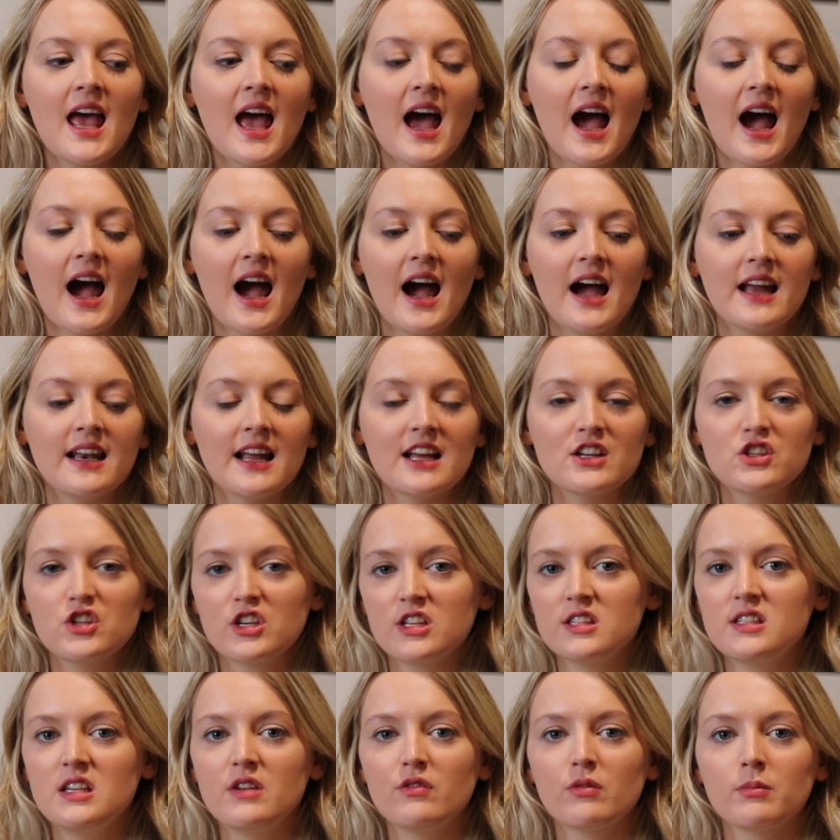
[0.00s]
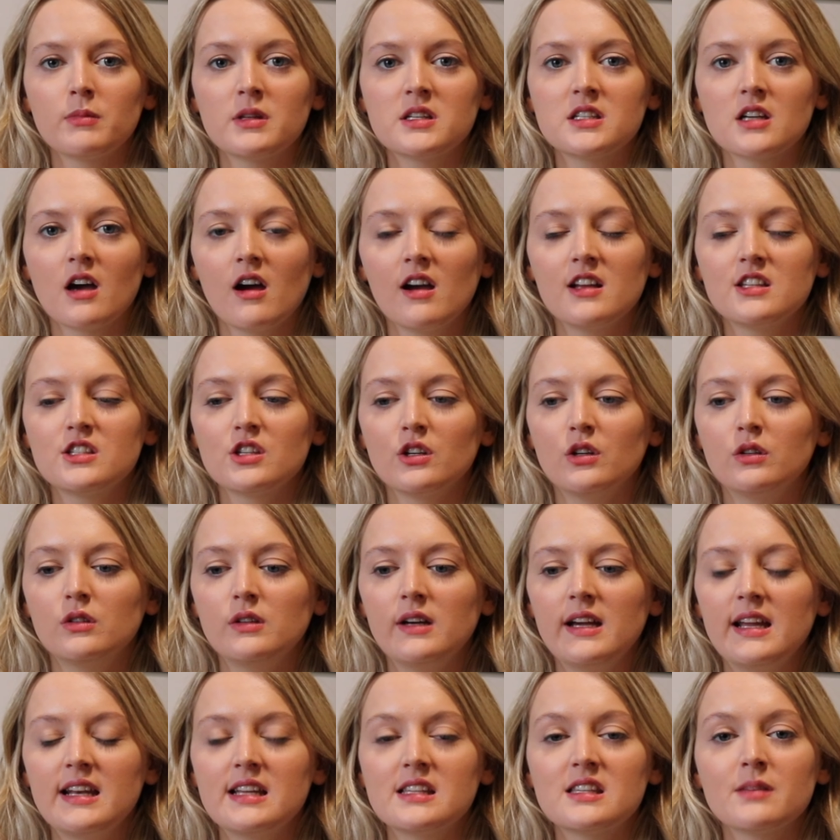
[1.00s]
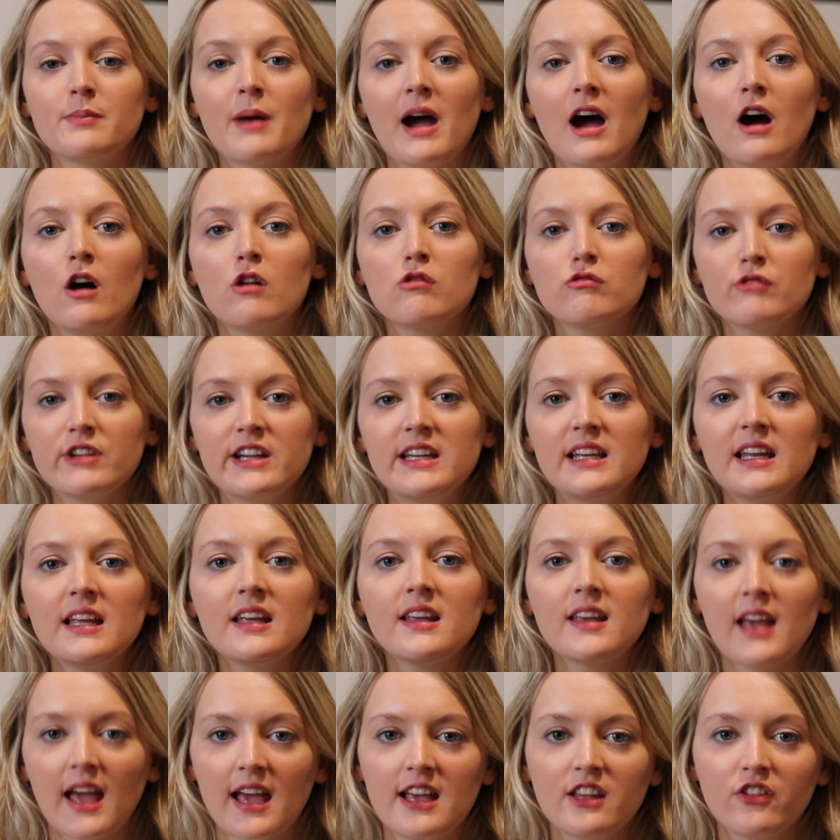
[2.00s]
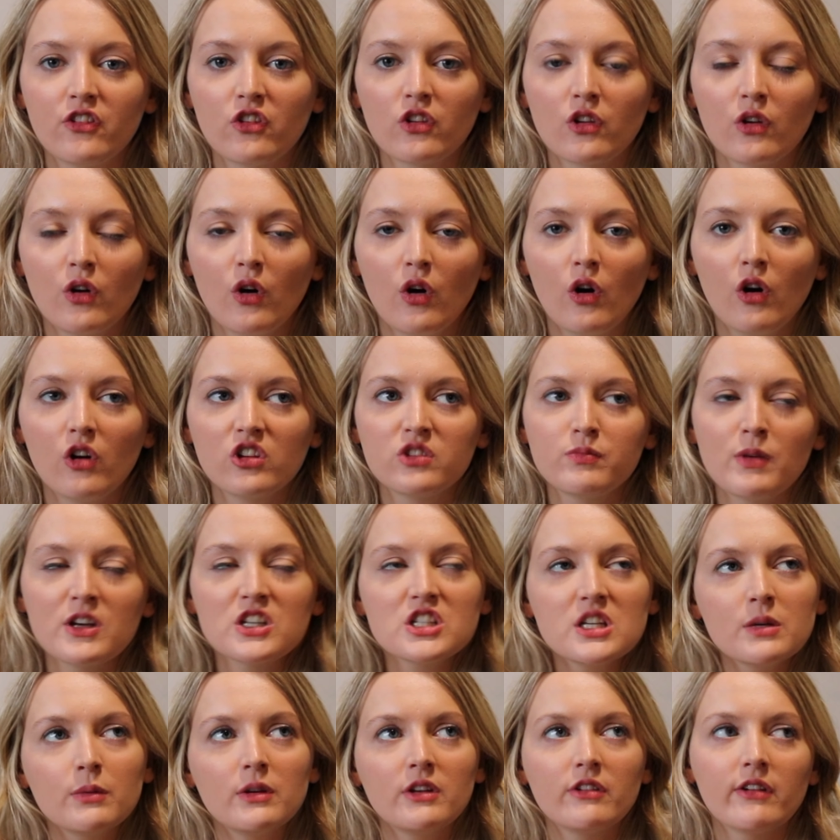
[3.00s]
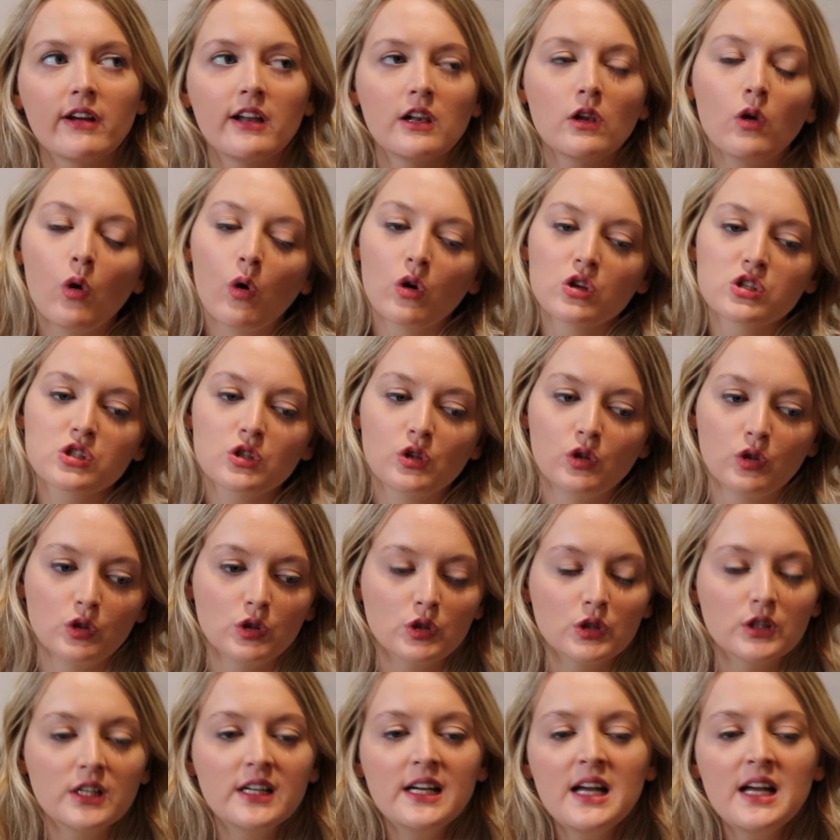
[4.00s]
And as you can see from the title, it is about reading case law, especially when you're at law school,